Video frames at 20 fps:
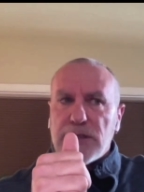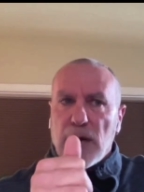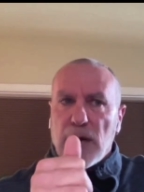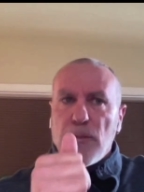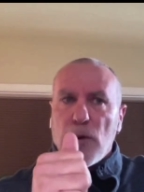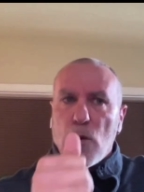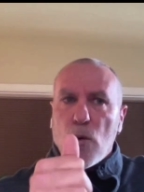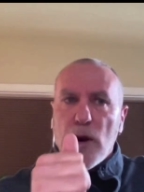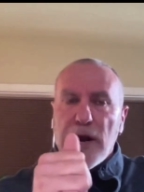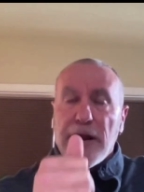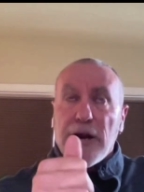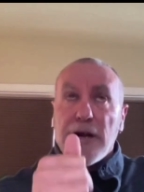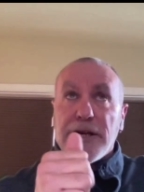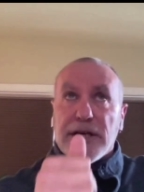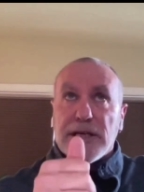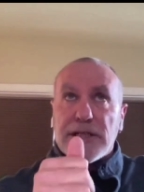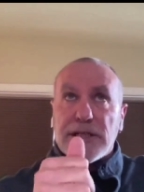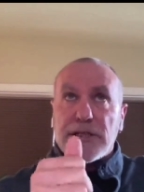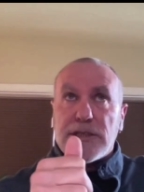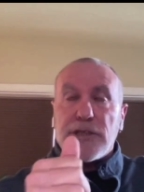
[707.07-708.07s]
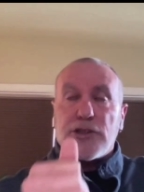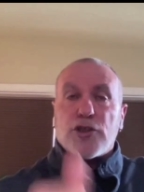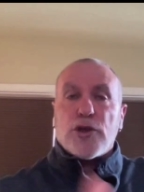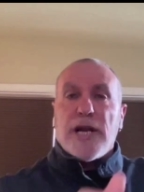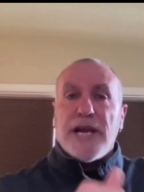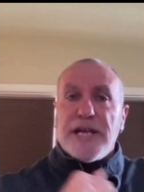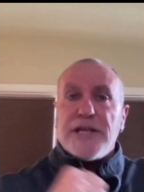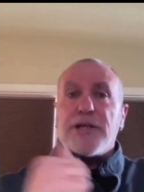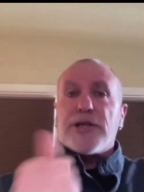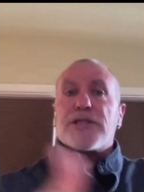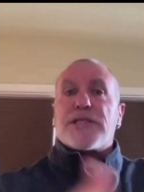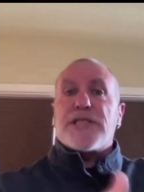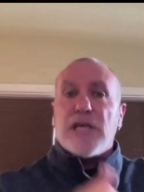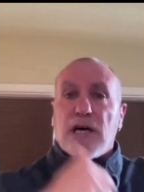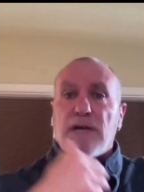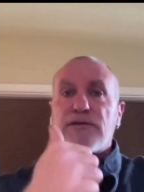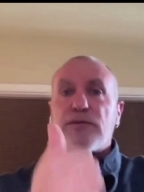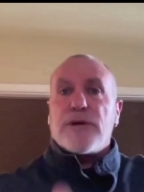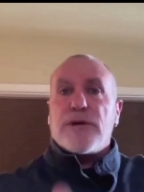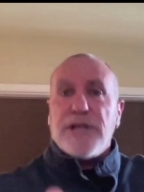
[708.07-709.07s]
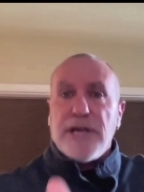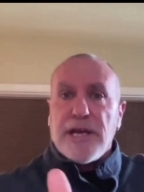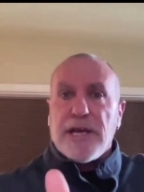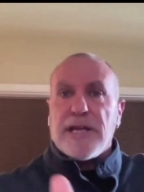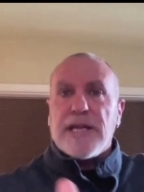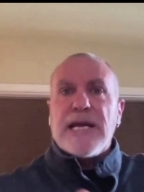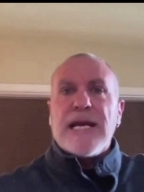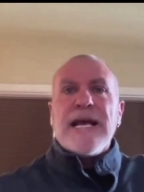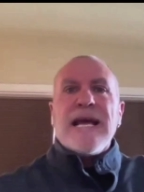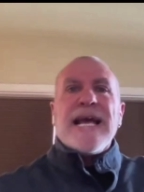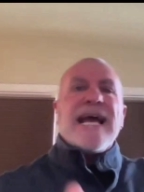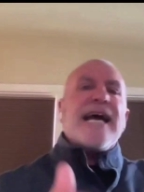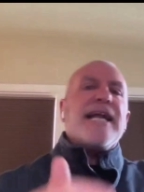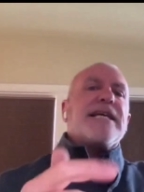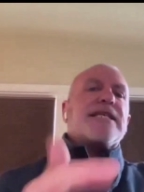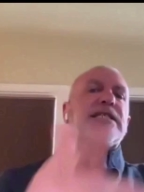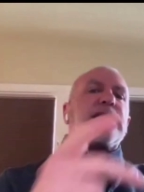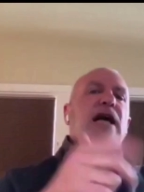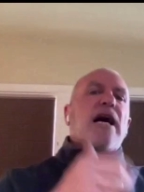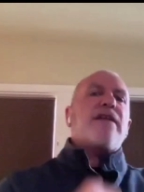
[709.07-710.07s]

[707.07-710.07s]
awareness to train yourselves within. And it's